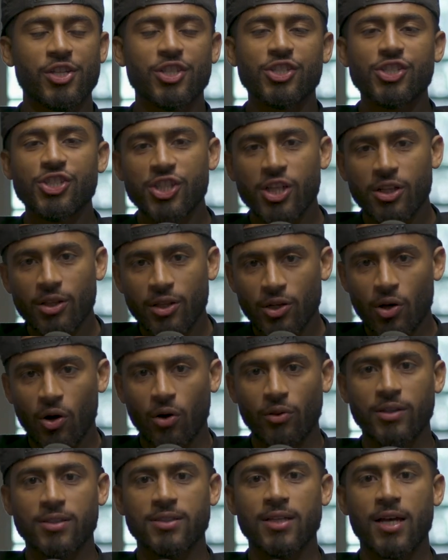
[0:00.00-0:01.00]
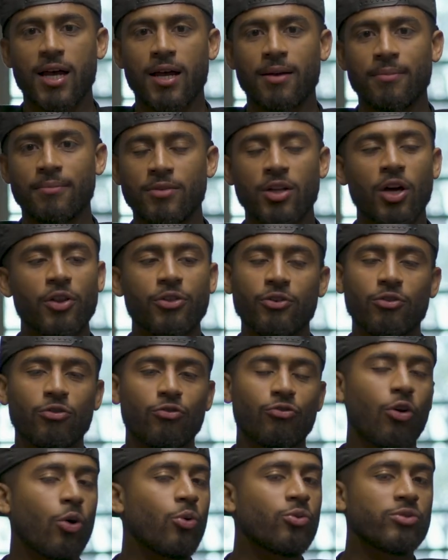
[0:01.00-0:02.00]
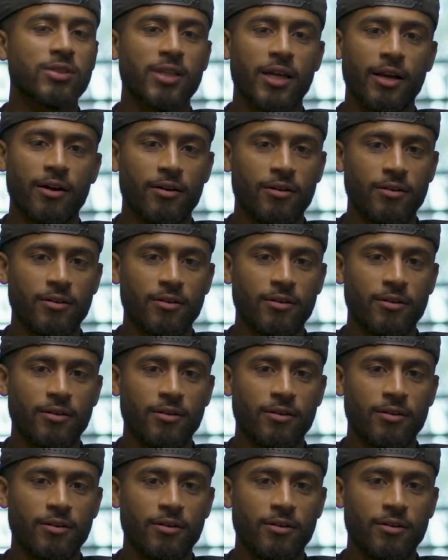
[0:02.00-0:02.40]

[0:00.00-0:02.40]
chilling all the time, nothing grows there.